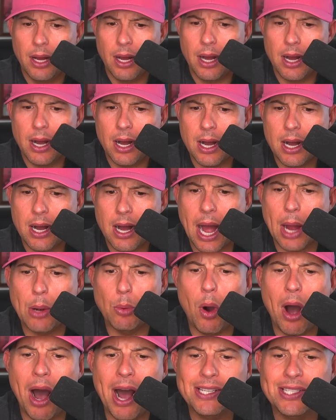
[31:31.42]
I
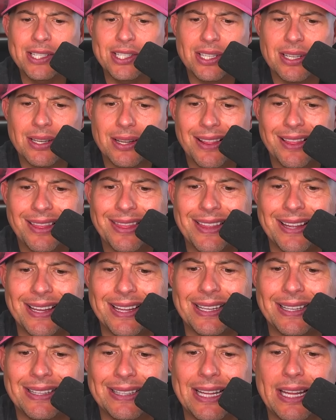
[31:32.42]
watched the
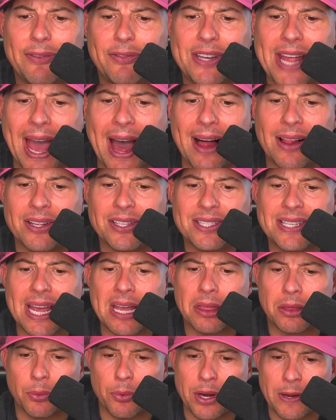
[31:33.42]
LIV Dallas Day
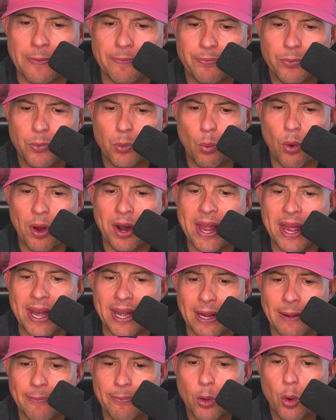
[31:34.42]
3. What an
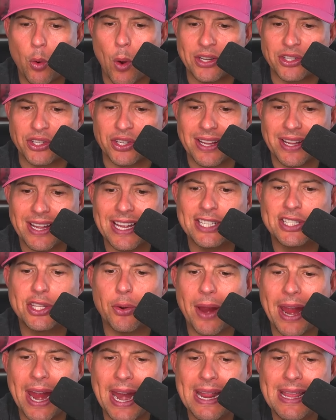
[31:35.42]
ending. Question: is there
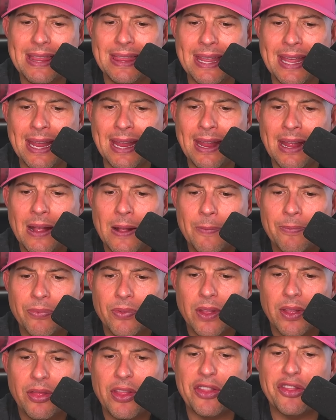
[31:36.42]
anything
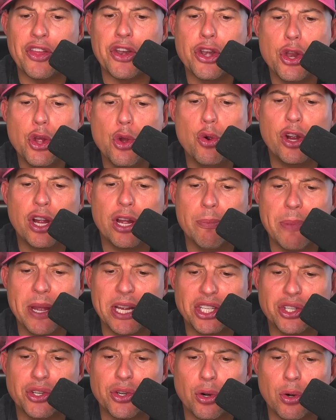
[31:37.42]
that the new
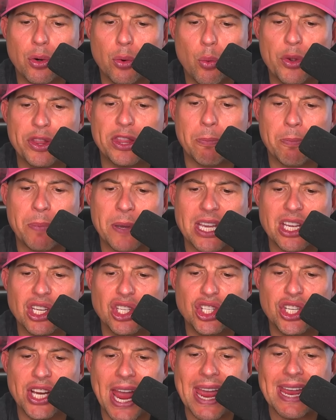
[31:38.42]
commissioner with the
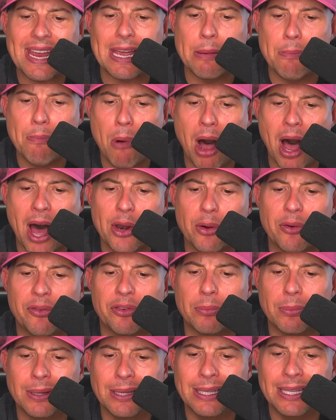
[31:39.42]
PGA can model
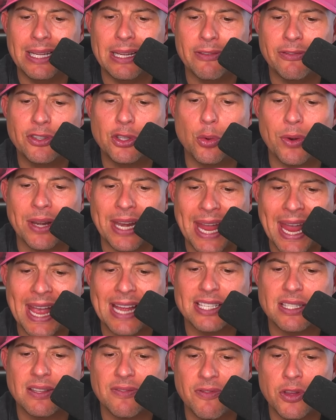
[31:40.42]
from LIV to
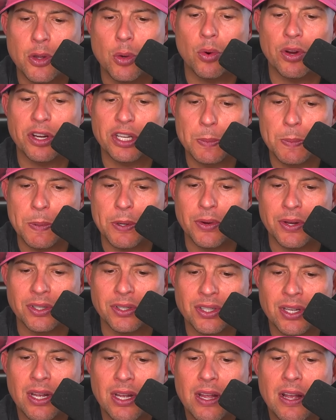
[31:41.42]
enhance the viewer
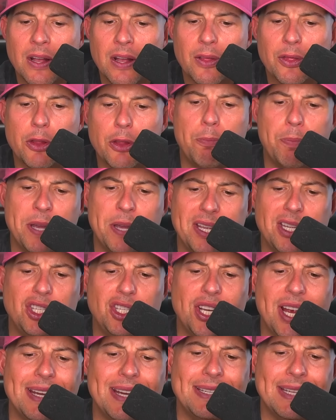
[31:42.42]
experience? The
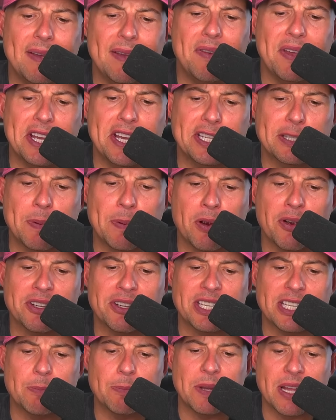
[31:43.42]
PGA TV experience
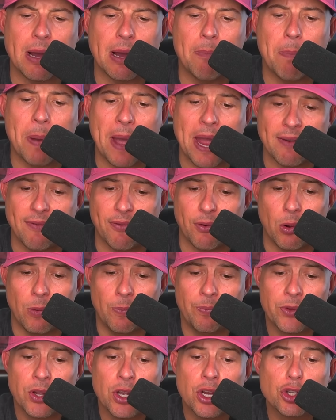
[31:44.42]
has become painful.
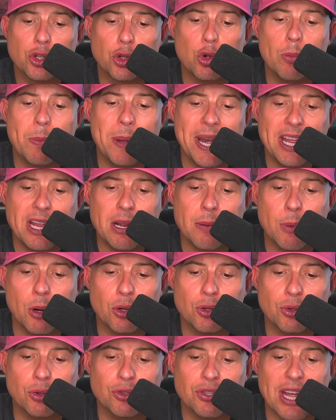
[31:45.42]
Too many
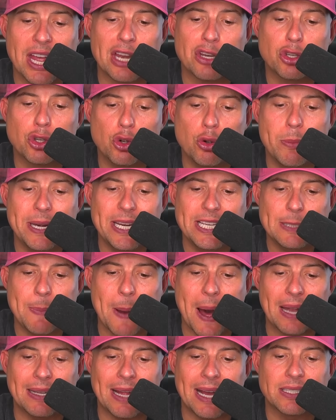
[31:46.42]
commercials and too many
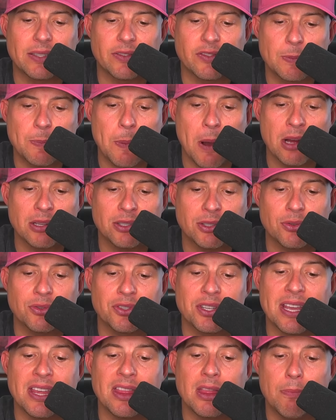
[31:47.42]
spotlights of sponsors
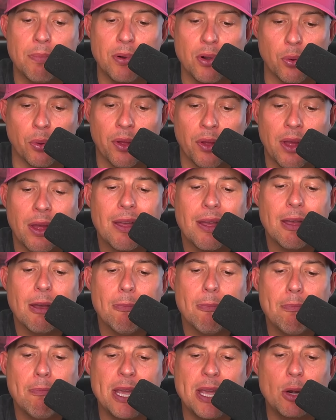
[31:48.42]
in the booth.
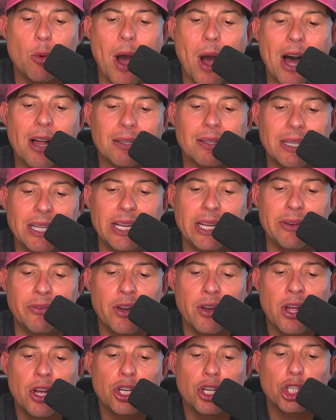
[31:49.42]
Meanwhile, LIV
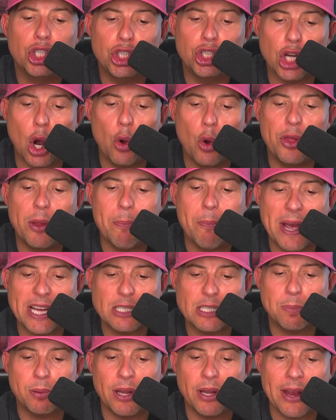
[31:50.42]
showed the
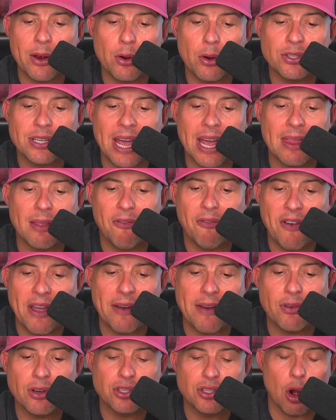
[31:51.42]
best players and the
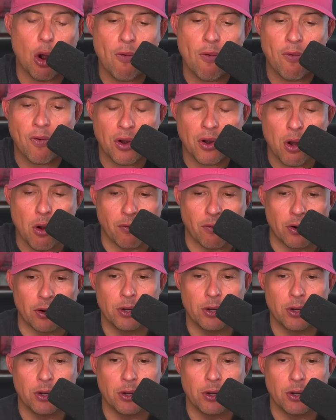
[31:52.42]
favorites over and over.